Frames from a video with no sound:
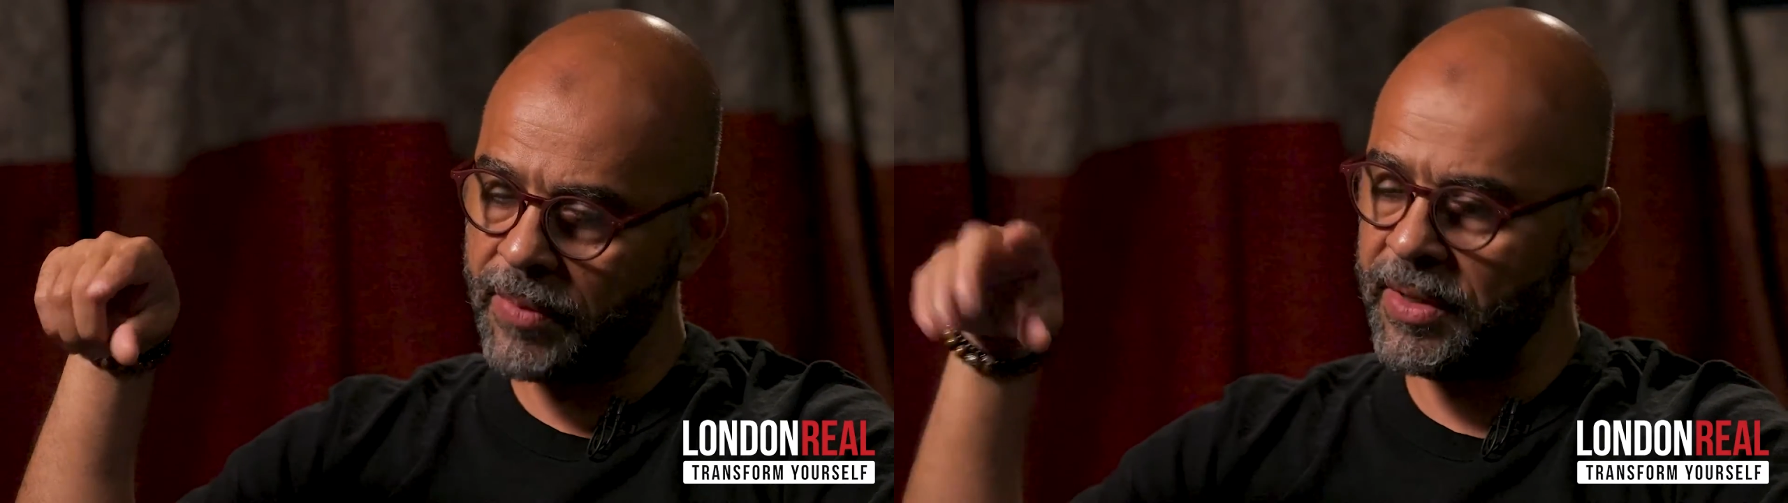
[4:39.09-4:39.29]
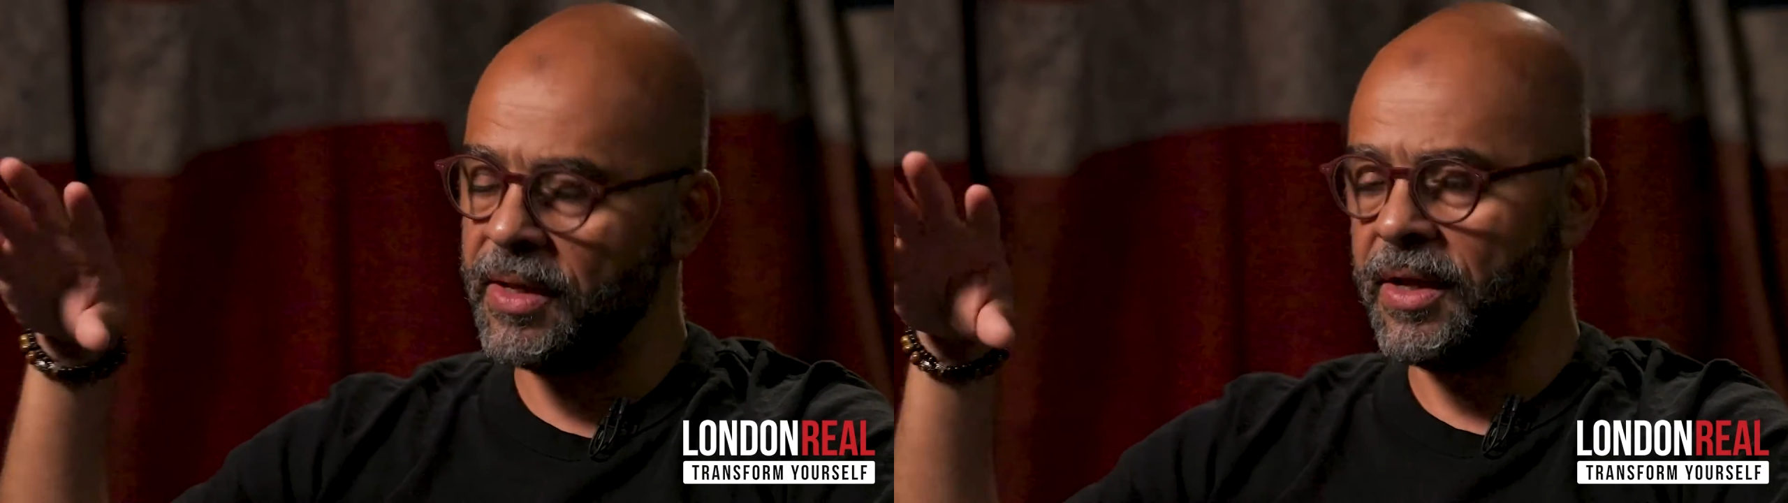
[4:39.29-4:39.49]
I
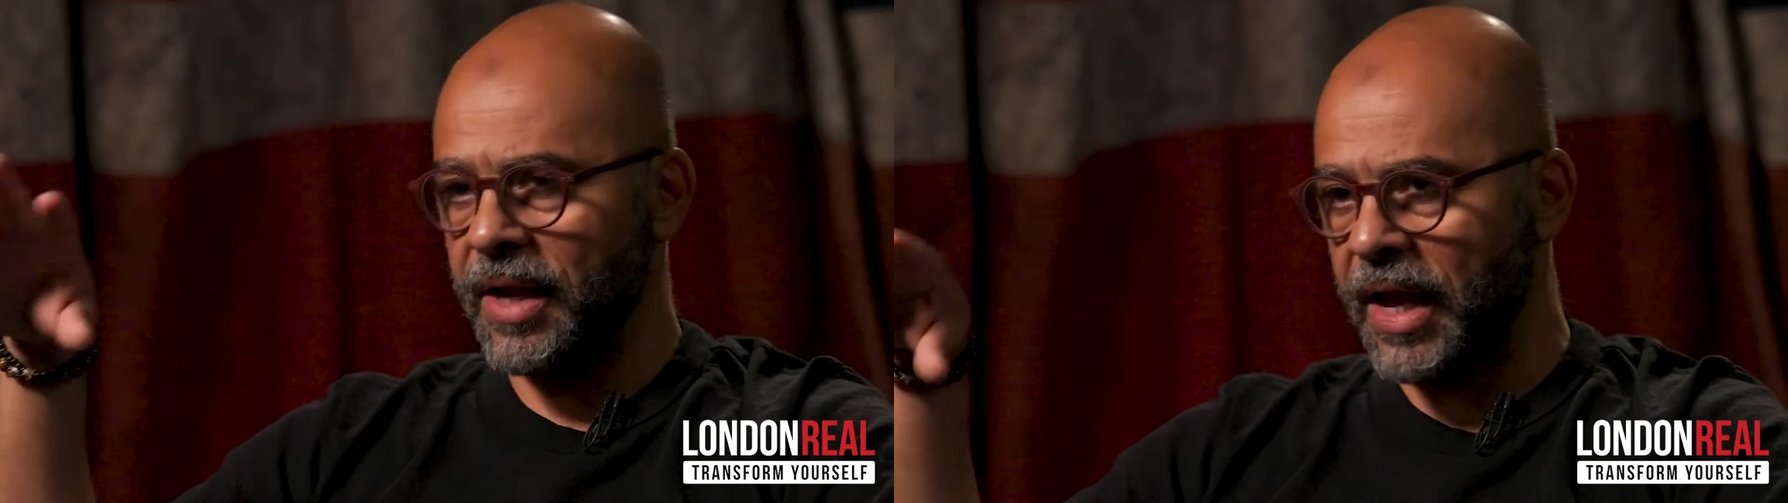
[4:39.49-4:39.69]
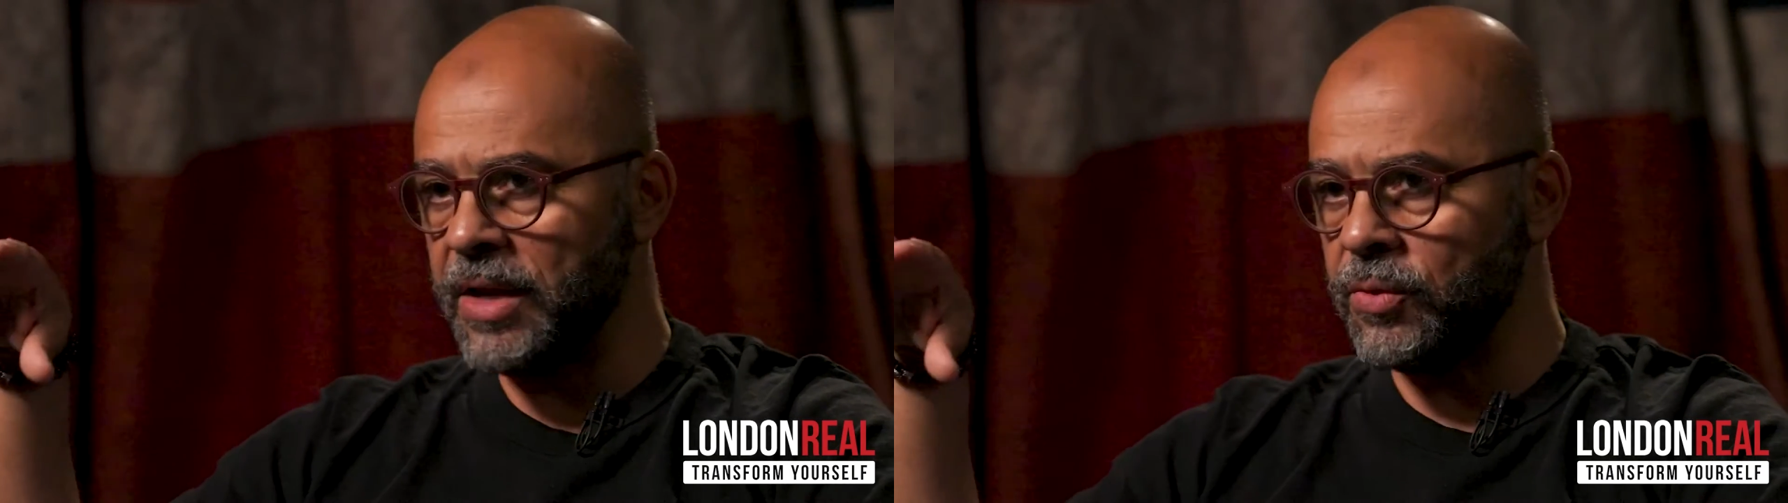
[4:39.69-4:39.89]
mean,
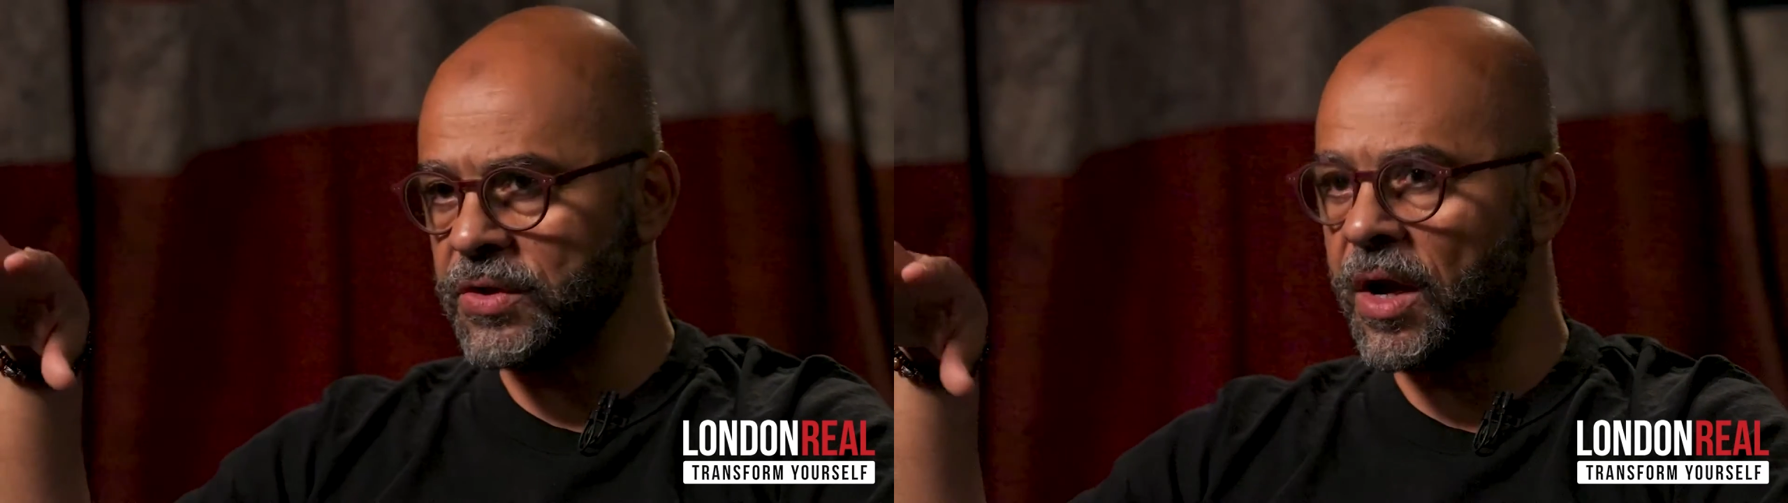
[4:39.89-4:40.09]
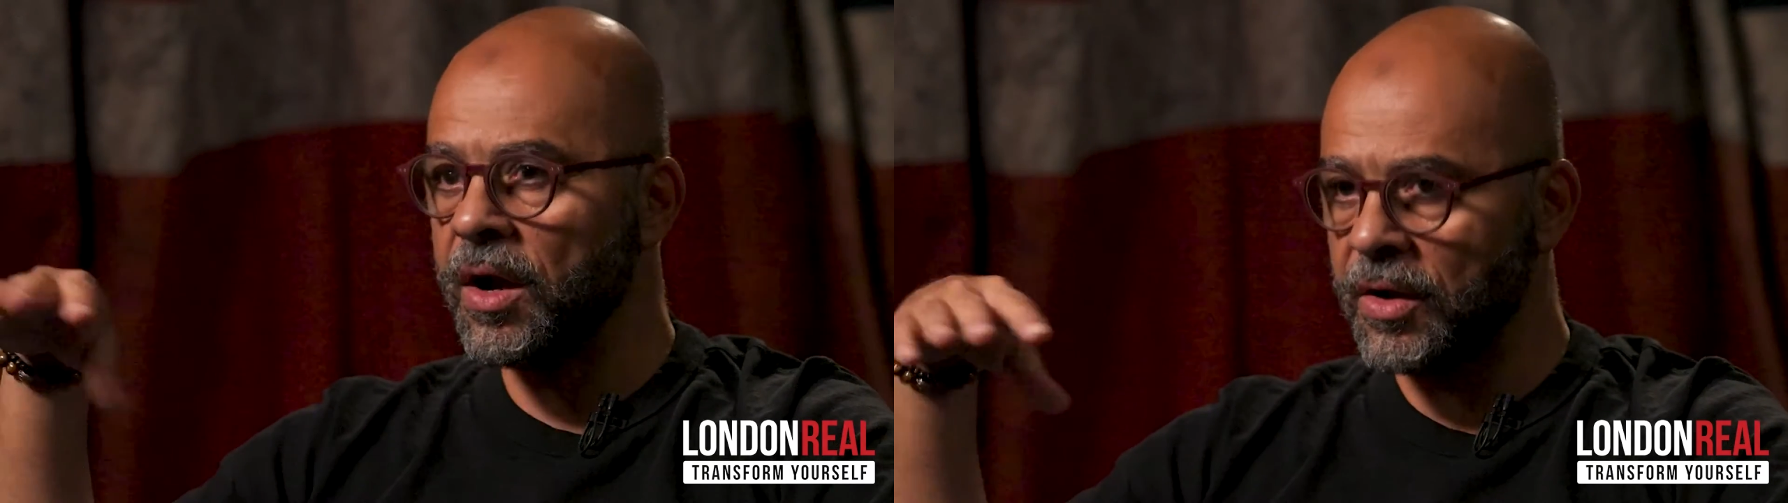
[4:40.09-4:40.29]
Ali was
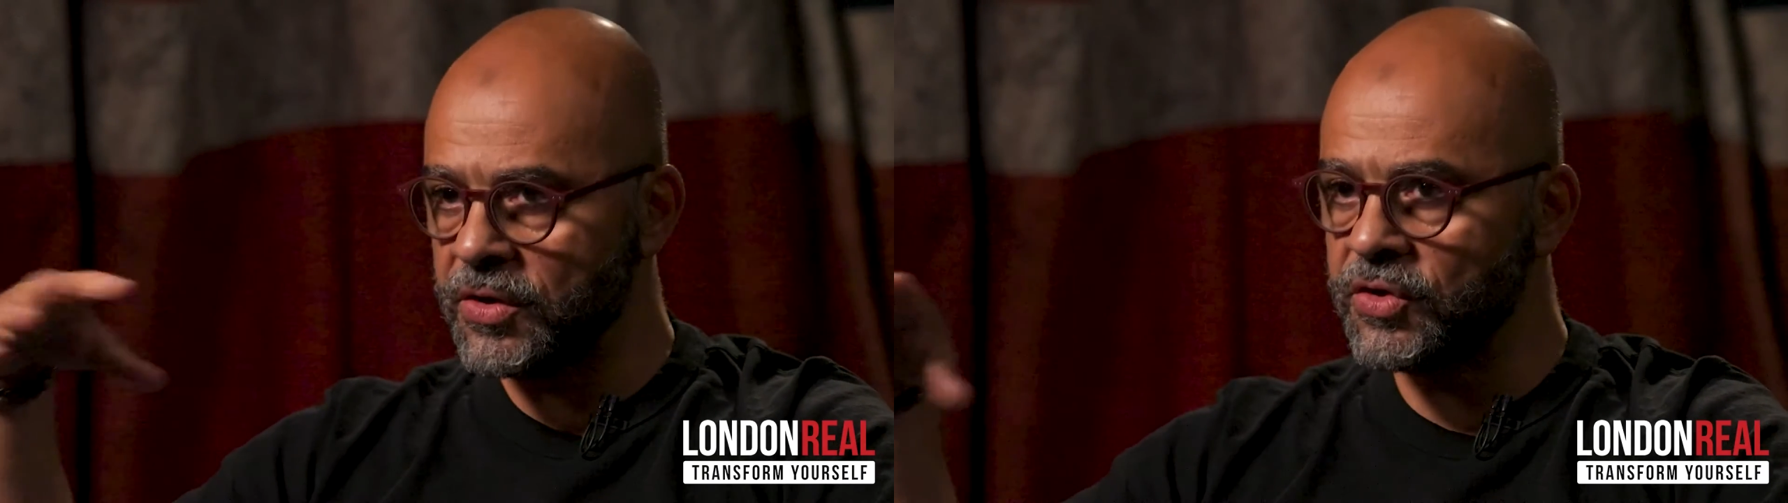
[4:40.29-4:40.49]
a hugger,